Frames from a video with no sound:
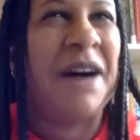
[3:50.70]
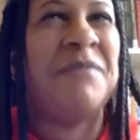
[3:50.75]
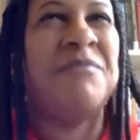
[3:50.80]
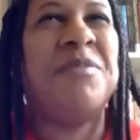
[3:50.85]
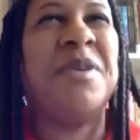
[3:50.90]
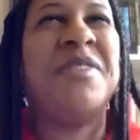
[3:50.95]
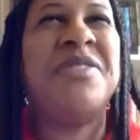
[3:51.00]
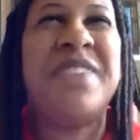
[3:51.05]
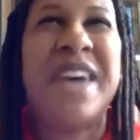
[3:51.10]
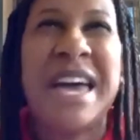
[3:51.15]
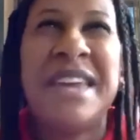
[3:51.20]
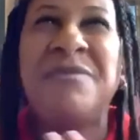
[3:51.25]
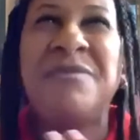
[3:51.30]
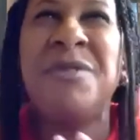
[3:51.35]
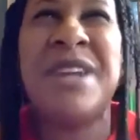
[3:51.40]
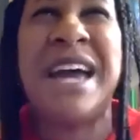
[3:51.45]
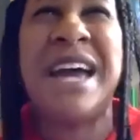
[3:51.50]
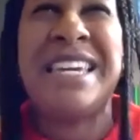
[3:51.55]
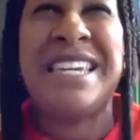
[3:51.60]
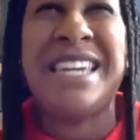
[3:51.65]
but then
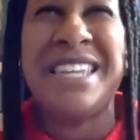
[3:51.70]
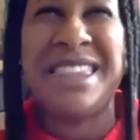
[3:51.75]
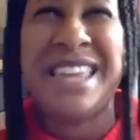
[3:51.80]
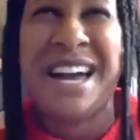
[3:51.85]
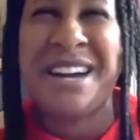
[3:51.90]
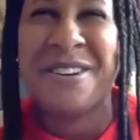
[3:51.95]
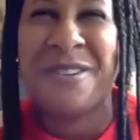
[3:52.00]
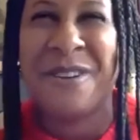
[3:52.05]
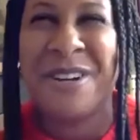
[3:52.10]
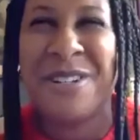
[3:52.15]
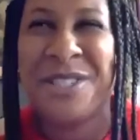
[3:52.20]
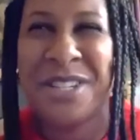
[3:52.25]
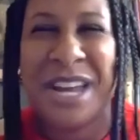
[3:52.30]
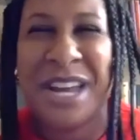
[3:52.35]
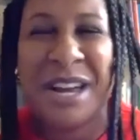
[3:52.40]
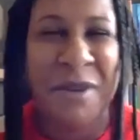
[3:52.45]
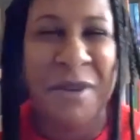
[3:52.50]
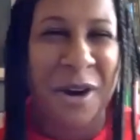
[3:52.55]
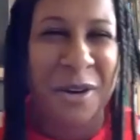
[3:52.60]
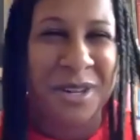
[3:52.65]
when I get that question,
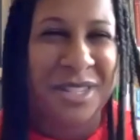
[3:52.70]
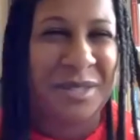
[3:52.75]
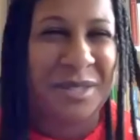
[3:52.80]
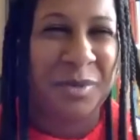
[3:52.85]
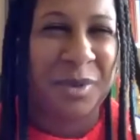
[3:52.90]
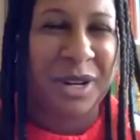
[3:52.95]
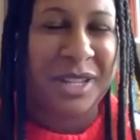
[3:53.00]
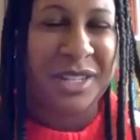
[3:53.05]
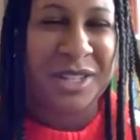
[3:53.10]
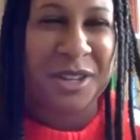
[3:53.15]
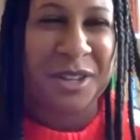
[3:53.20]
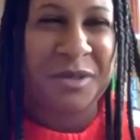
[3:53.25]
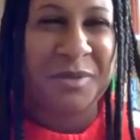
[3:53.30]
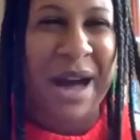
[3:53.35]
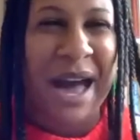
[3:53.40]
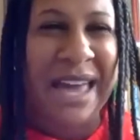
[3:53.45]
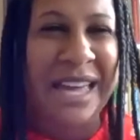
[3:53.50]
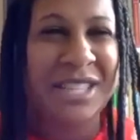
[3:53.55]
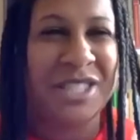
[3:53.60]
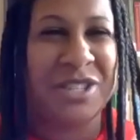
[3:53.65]
I'm always bristled
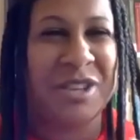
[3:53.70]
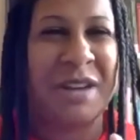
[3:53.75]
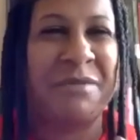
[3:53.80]
by it.